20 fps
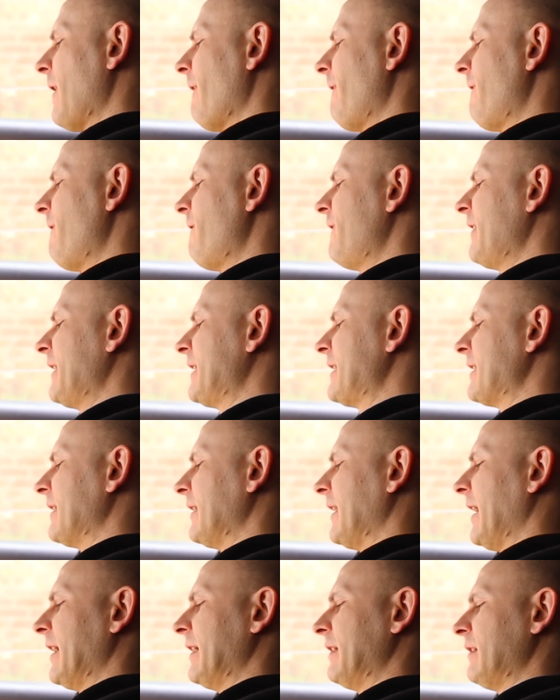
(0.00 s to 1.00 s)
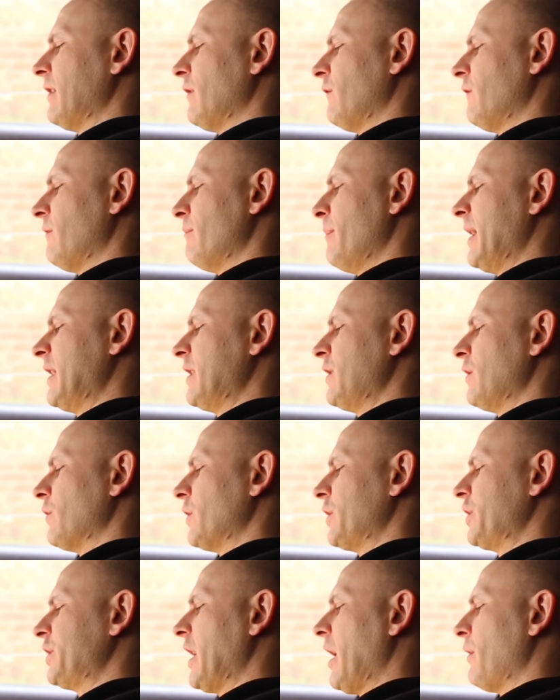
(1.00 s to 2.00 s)
fusillade of
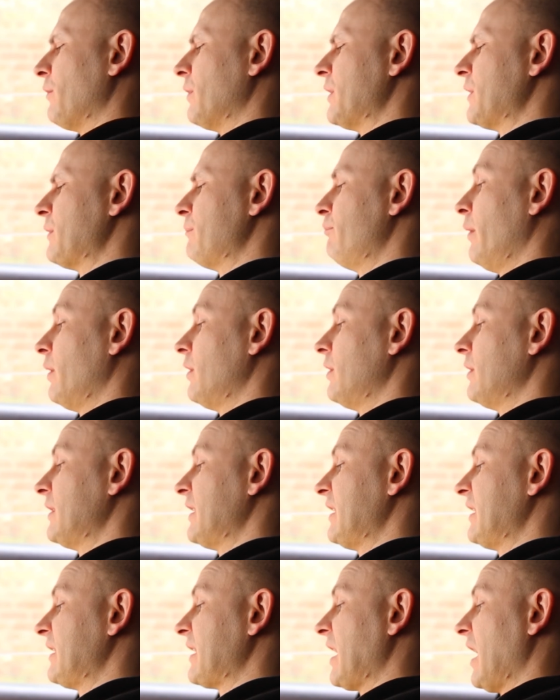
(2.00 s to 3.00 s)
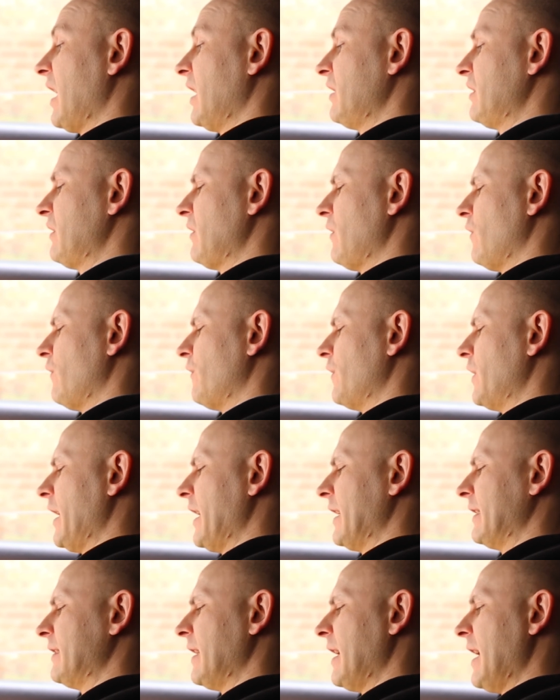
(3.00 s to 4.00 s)
meteor showers burned the skies
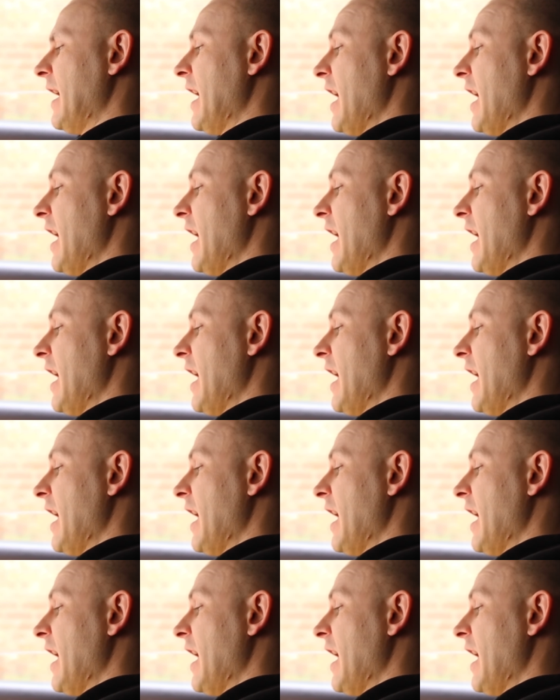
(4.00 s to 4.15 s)
overhead,